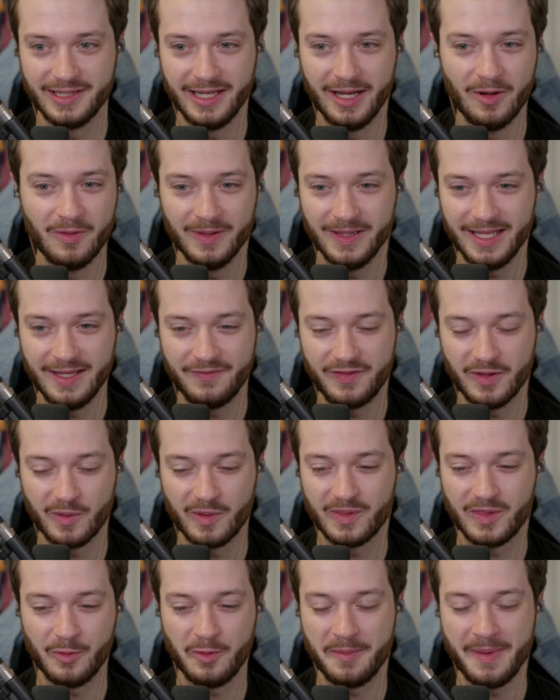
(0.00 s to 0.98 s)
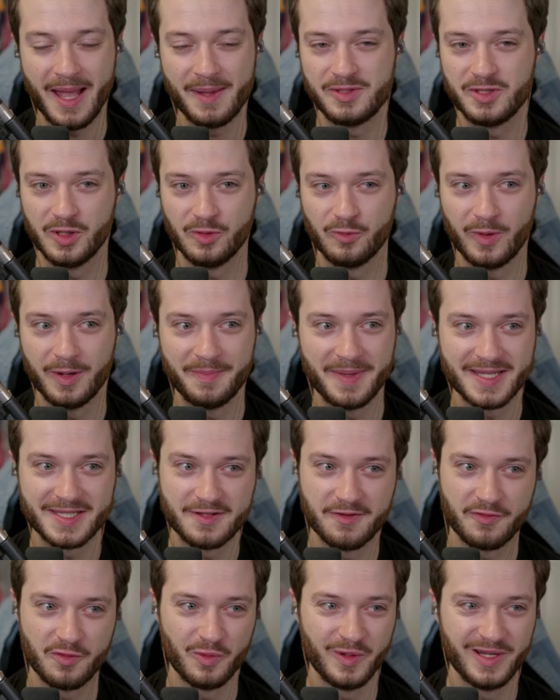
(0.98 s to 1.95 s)
You know, if there were three maps, you could run best
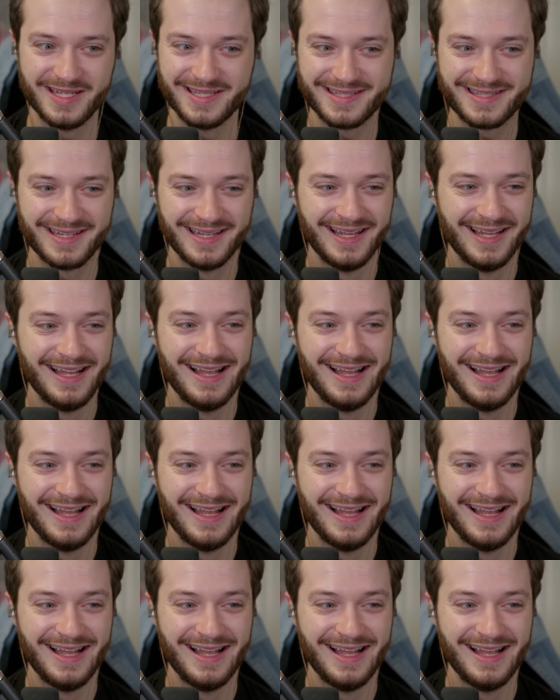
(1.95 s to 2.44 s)
of threes